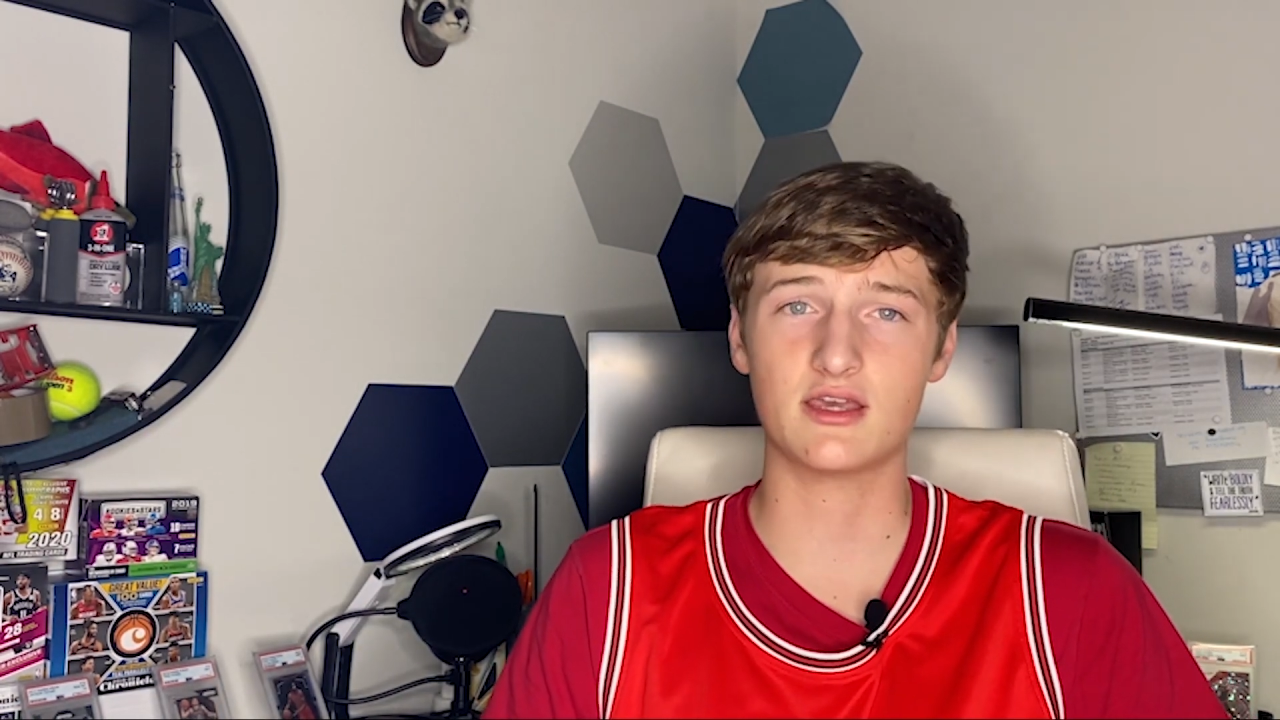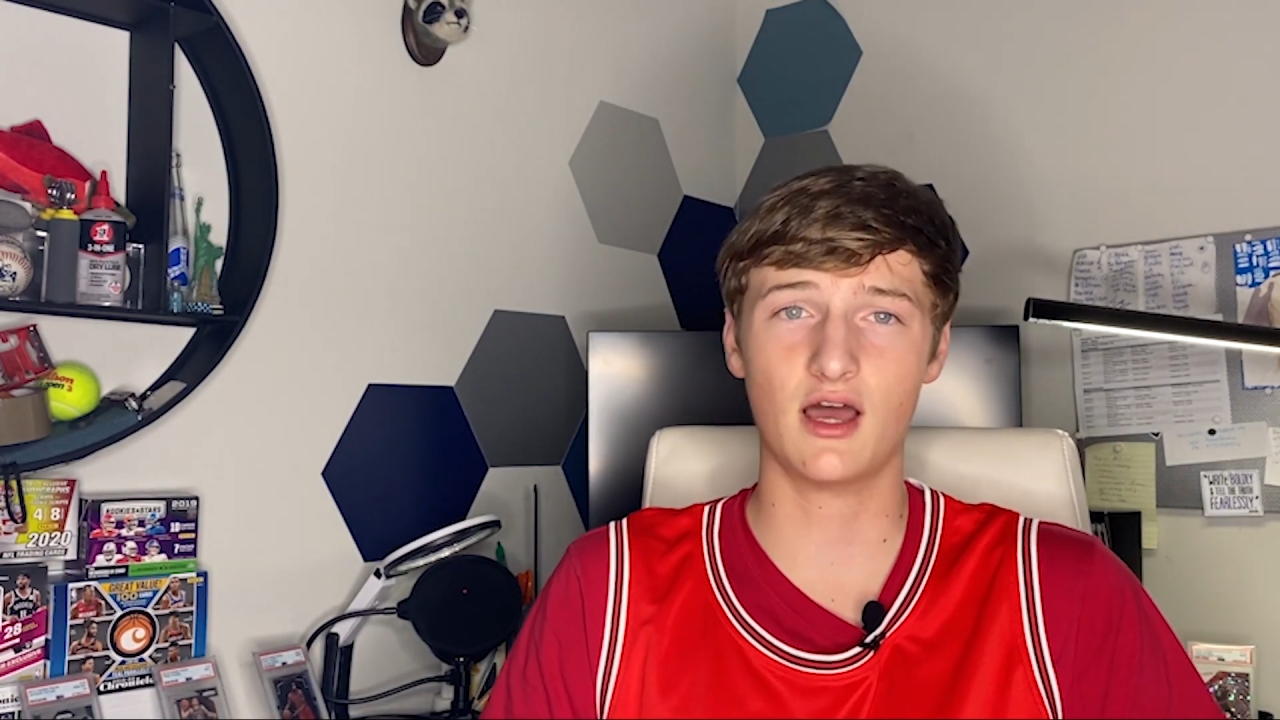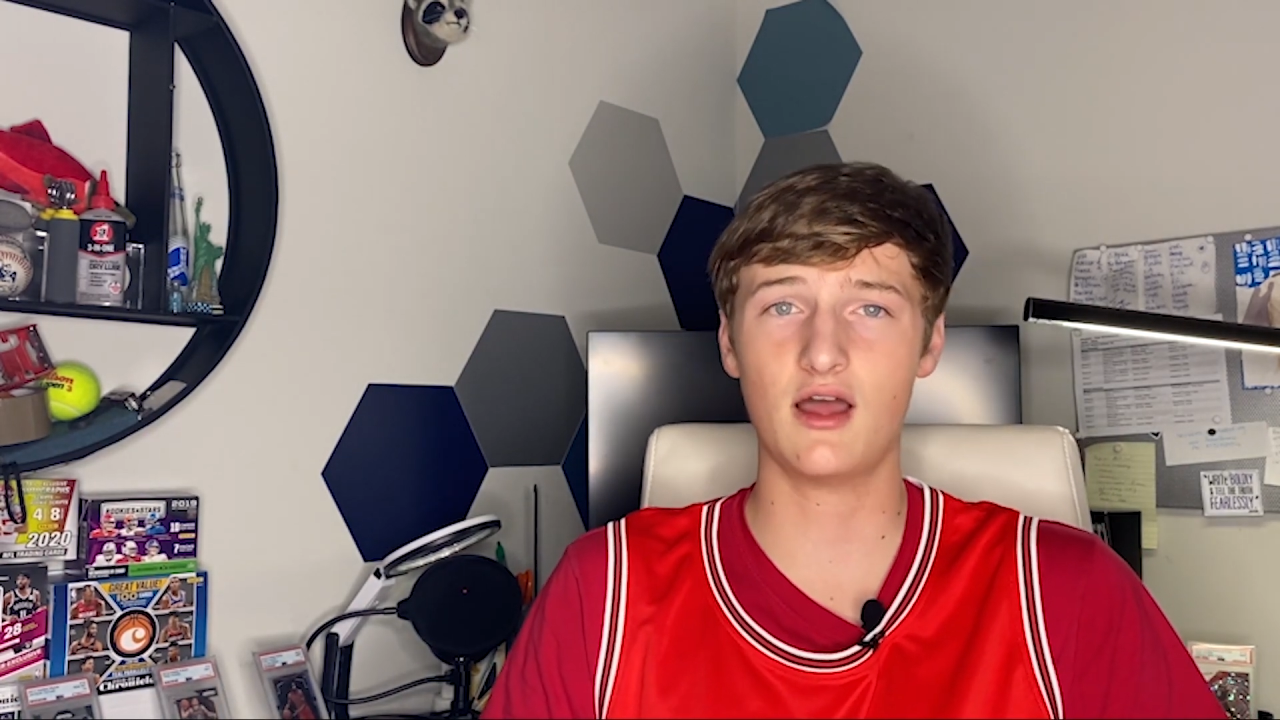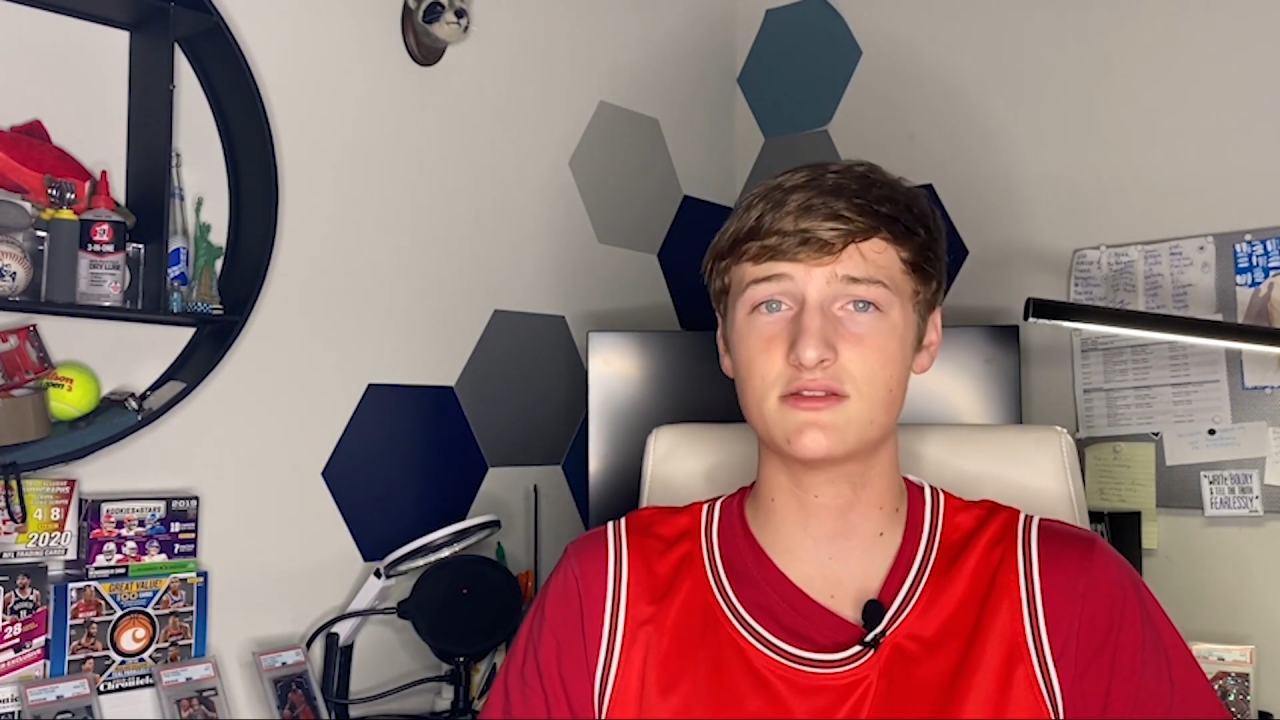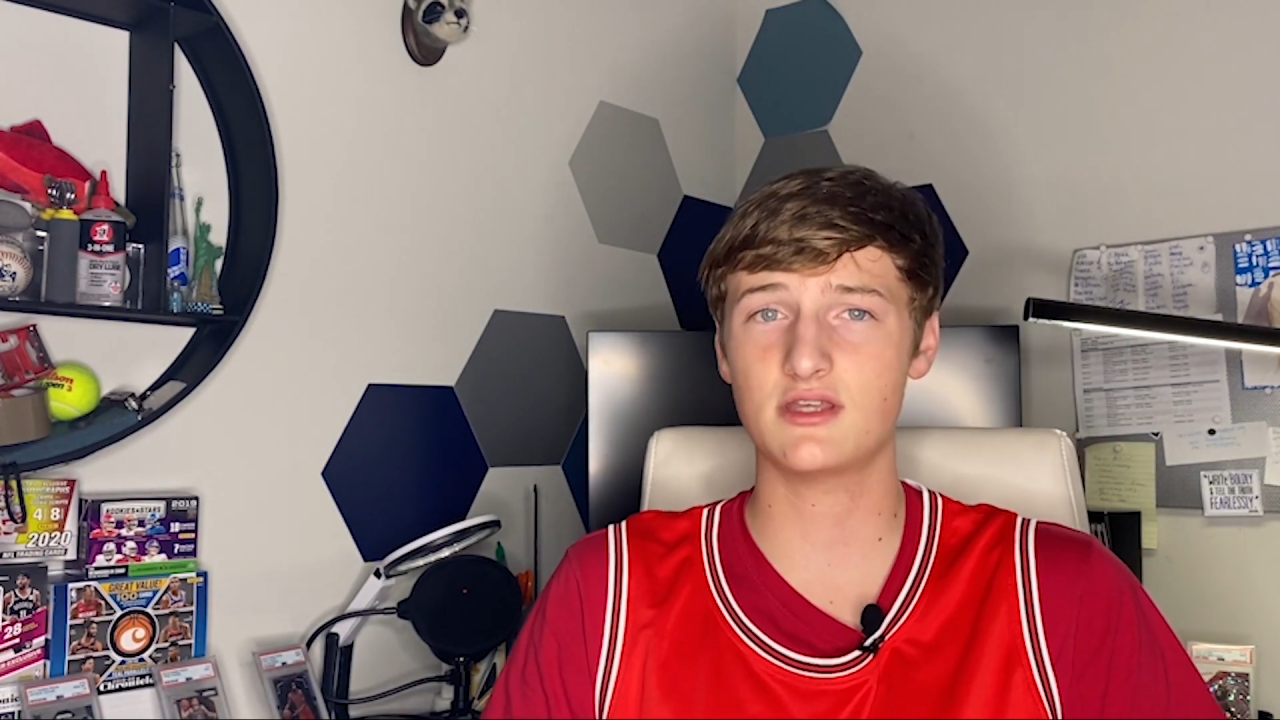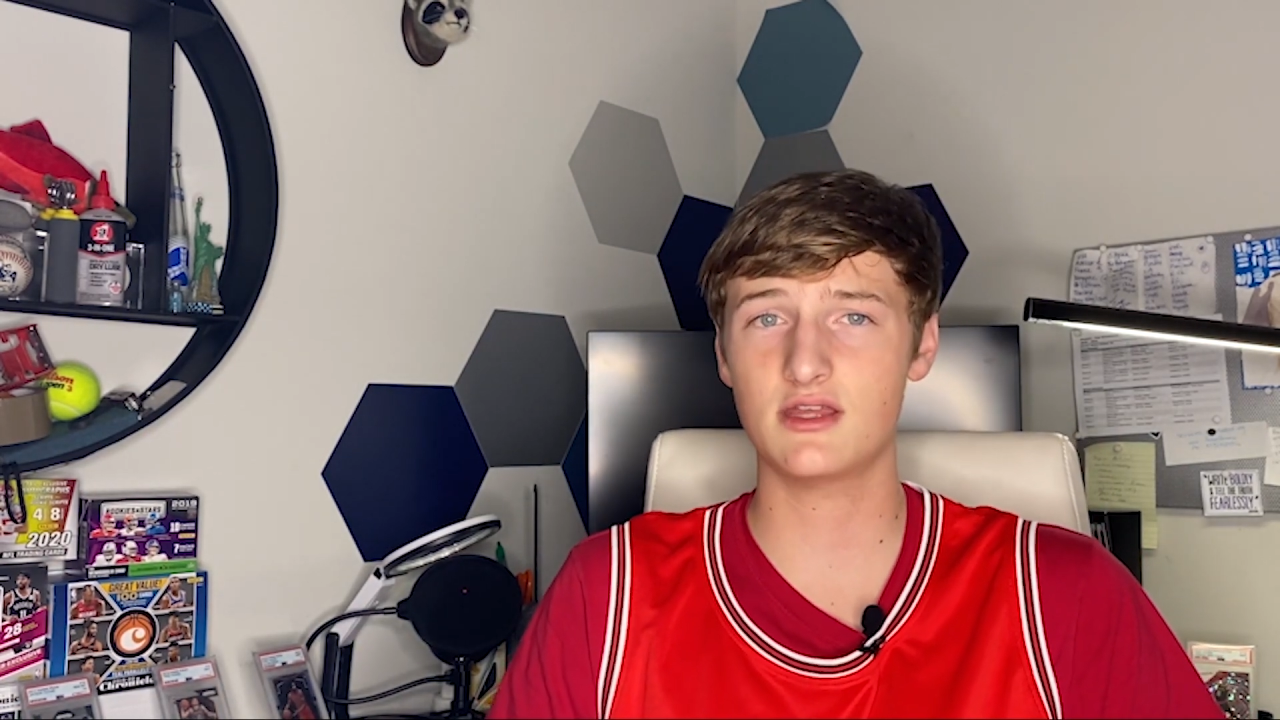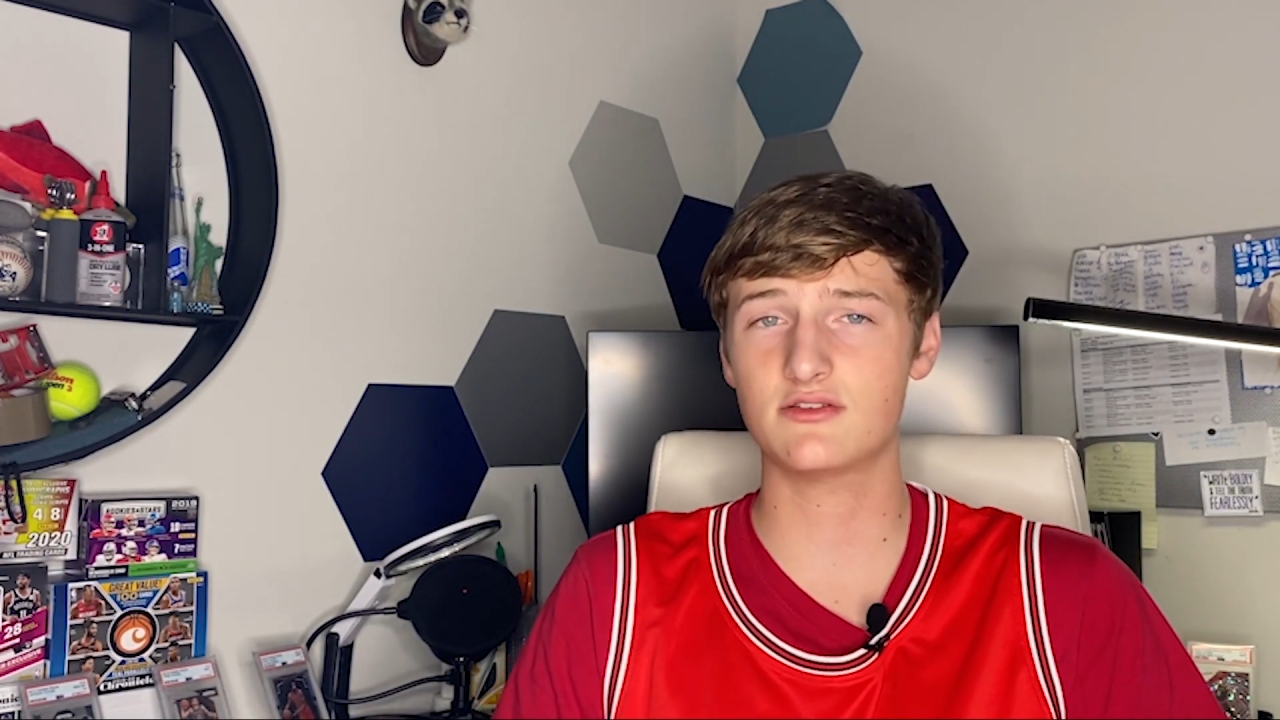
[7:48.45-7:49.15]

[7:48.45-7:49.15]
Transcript: content,